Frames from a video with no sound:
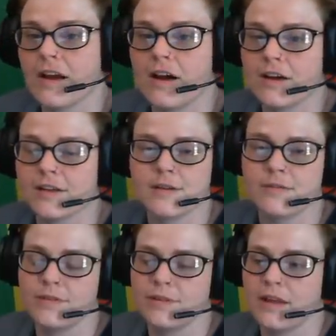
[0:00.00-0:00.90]
Also,
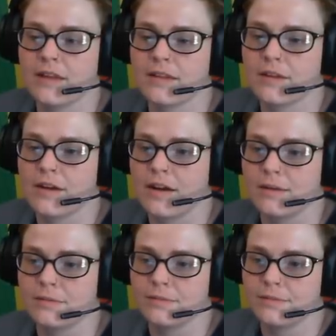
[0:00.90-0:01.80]
if you like look
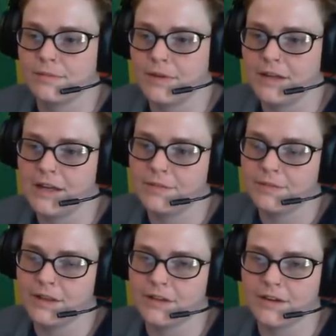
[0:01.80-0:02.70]
up my name,
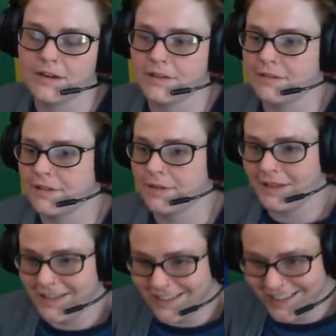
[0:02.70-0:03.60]
like you're never gonna find me.
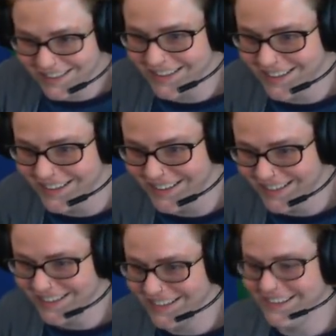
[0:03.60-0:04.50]

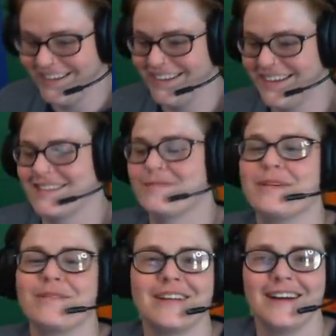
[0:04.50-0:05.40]
It's gonna
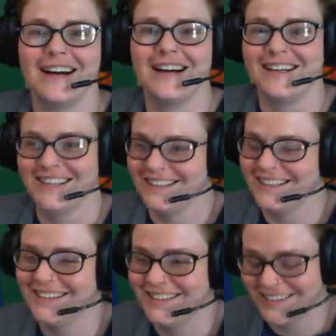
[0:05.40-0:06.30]
be really hard.
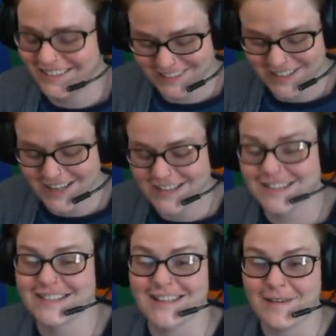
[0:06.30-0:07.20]

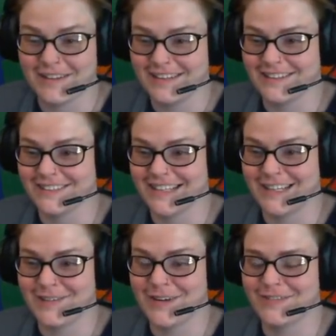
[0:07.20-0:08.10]
This is not my legal
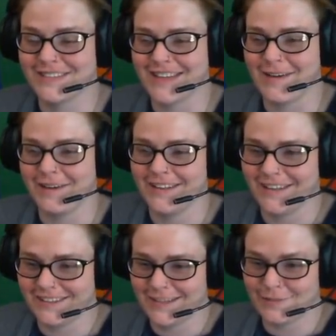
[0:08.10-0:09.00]
name. It was not my
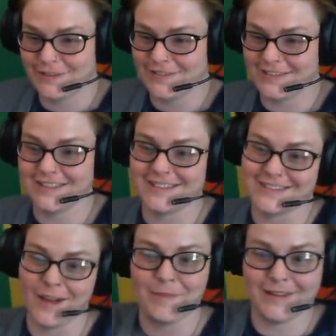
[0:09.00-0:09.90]
legal name previously. It's
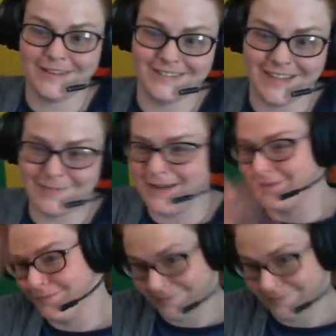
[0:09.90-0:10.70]
not my legal name now.